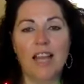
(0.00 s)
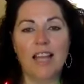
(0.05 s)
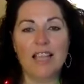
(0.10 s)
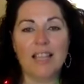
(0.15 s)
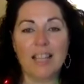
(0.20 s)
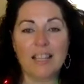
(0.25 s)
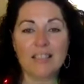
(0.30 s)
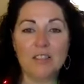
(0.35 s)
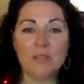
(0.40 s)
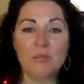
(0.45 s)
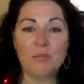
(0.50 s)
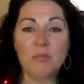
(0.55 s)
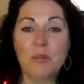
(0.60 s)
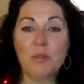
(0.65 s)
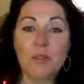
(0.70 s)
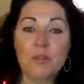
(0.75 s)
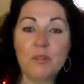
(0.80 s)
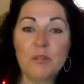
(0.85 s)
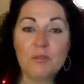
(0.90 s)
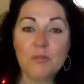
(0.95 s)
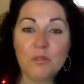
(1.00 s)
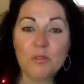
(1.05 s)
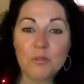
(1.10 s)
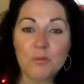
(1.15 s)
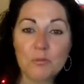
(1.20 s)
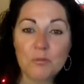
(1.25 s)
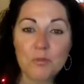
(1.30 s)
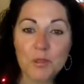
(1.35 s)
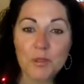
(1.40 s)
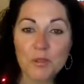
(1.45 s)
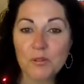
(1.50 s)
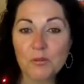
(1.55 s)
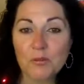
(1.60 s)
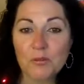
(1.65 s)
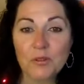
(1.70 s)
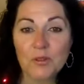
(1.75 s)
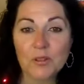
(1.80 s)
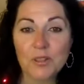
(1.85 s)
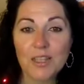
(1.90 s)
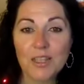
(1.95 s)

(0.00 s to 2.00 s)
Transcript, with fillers: And that's a beautiful, beautiful